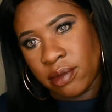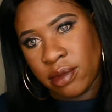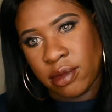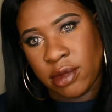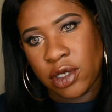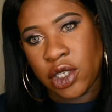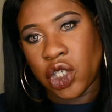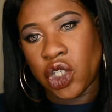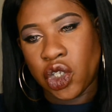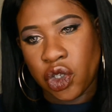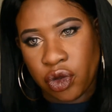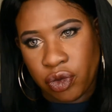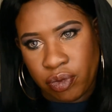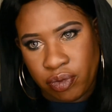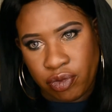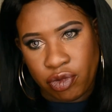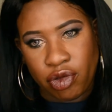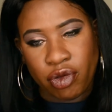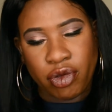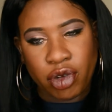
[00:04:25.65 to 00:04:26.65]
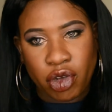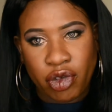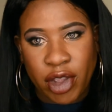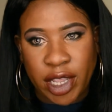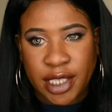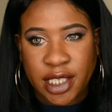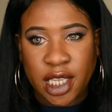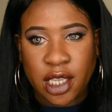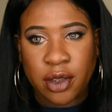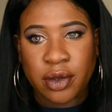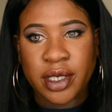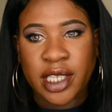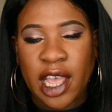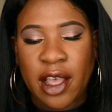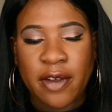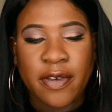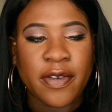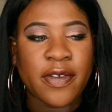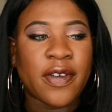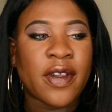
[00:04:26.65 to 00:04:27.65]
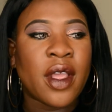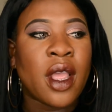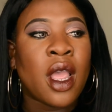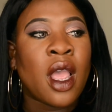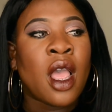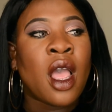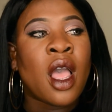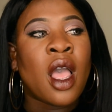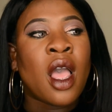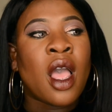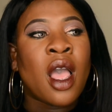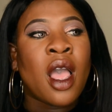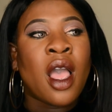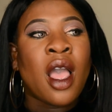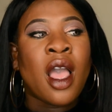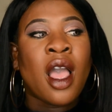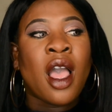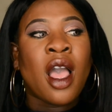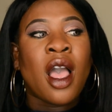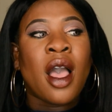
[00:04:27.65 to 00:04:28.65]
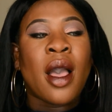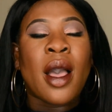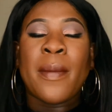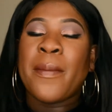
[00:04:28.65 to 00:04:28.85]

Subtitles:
because you will correct it yourself.